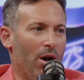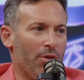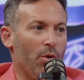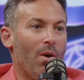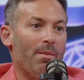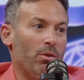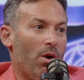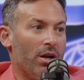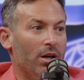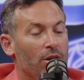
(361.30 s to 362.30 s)
where the women
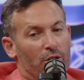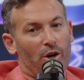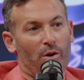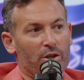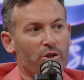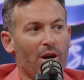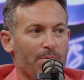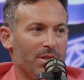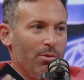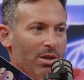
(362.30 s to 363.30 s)
want to go on
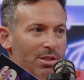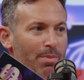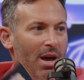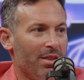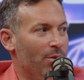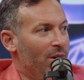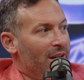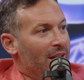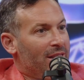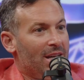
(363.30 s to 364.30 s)
trips. They want to spend. They want
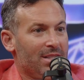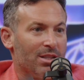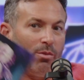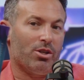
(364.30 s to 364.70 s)
to get mm-hmm. this. They